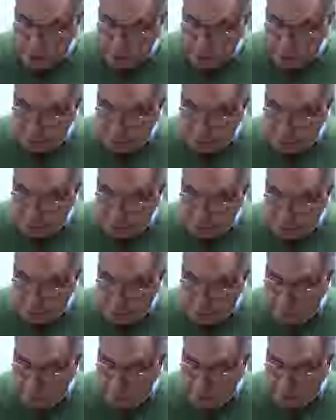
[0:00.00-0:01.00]
describes
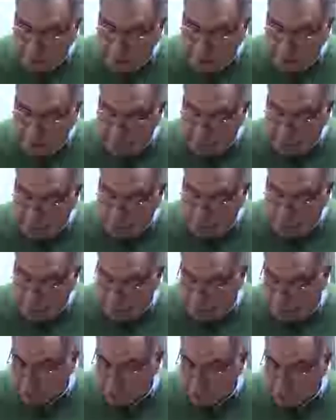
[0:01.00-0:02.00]
Earl as having
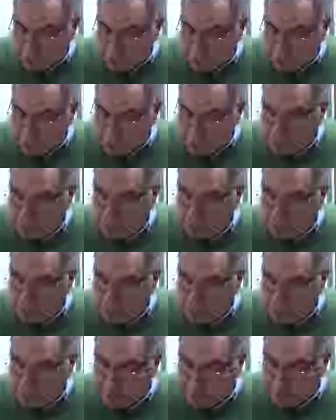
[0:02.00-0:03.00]
questions, very
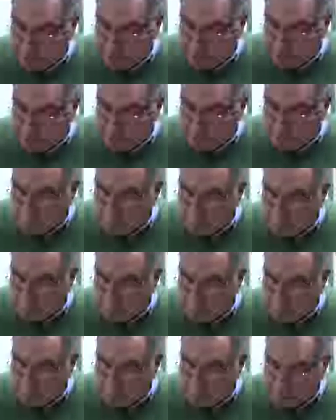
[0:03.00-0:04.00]
reflective,
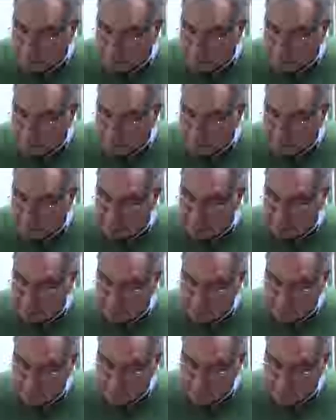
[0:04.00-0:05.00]
wondering about the lives
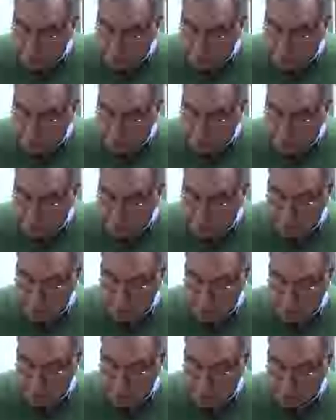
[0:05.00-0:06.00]
of others and
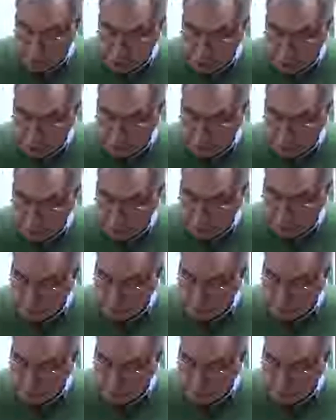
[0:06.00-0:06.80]
meaning in general.